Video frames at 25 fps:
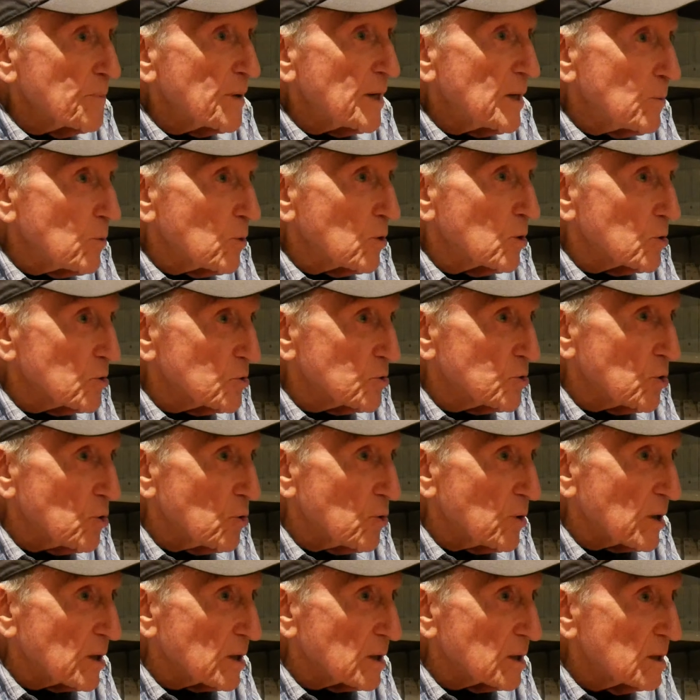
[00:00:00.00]
people were
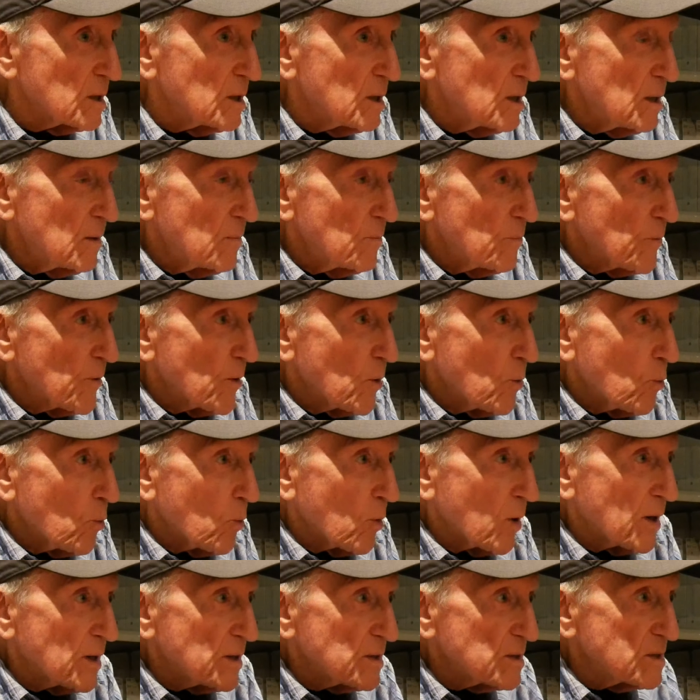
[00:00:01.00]
doing
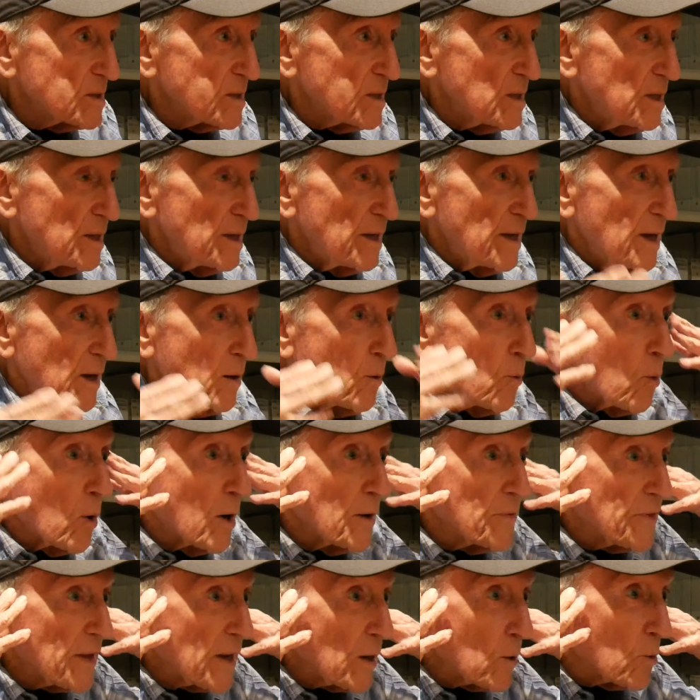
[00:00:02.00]
was
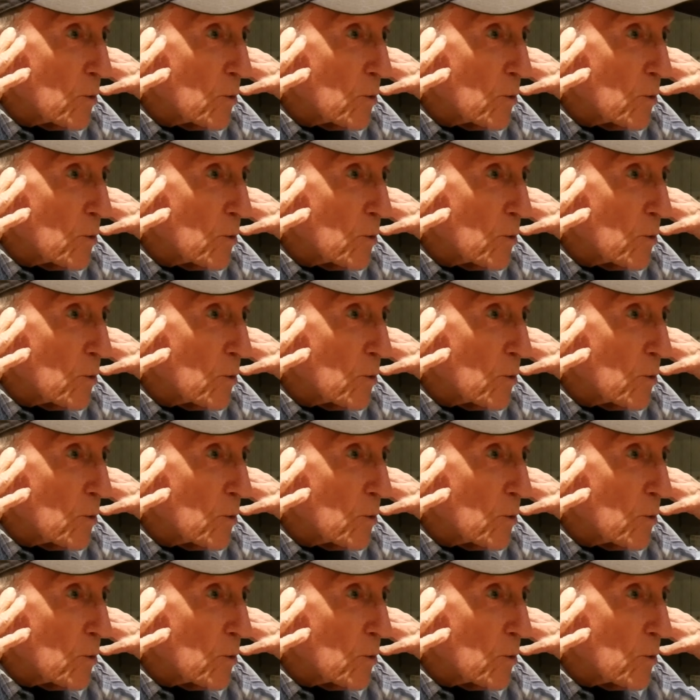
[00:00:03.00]
what they